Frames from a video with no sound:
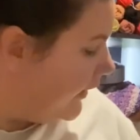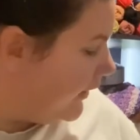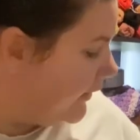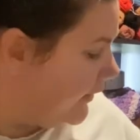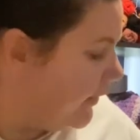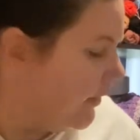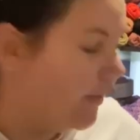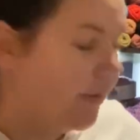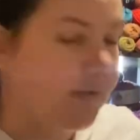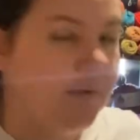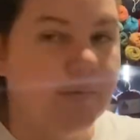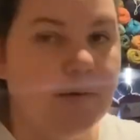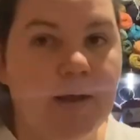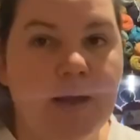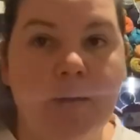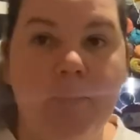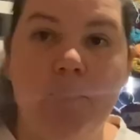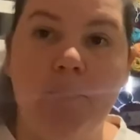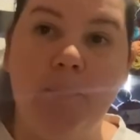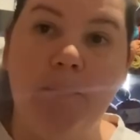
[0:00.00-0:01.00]
So
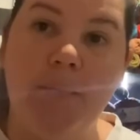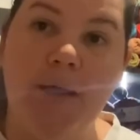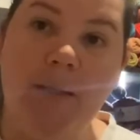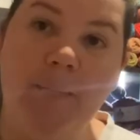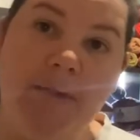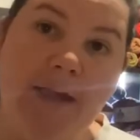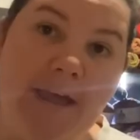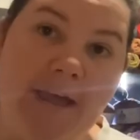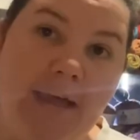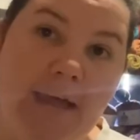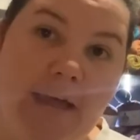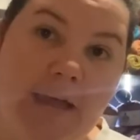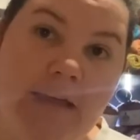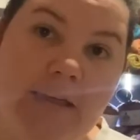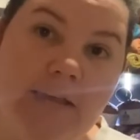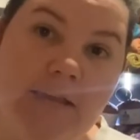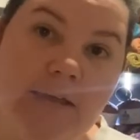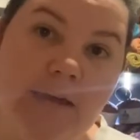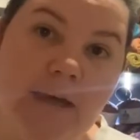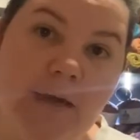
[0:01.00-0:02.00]
my
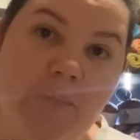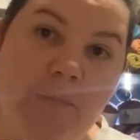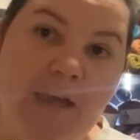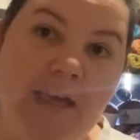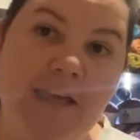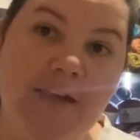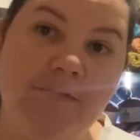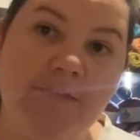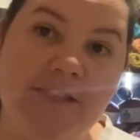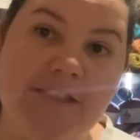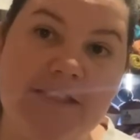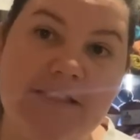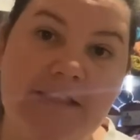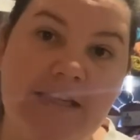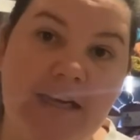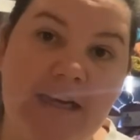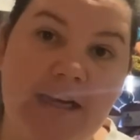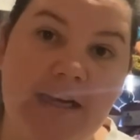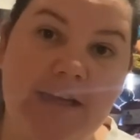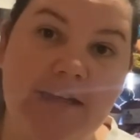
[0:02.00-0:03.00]
bad. I may even
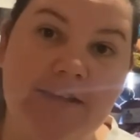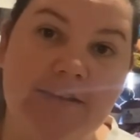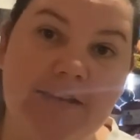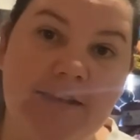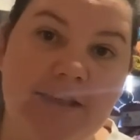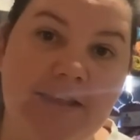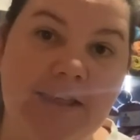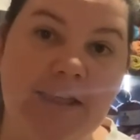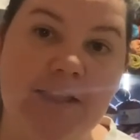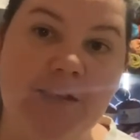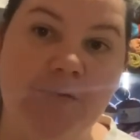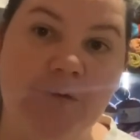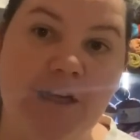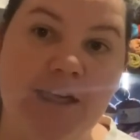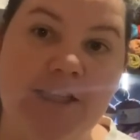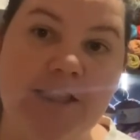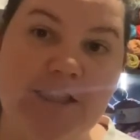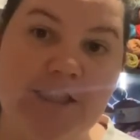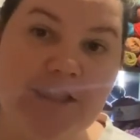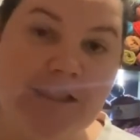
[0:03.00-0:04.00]
start another
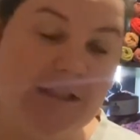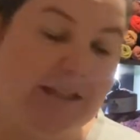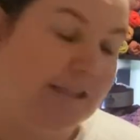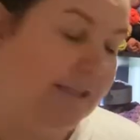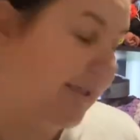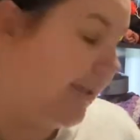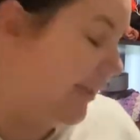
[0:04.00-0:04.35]
one in a thicker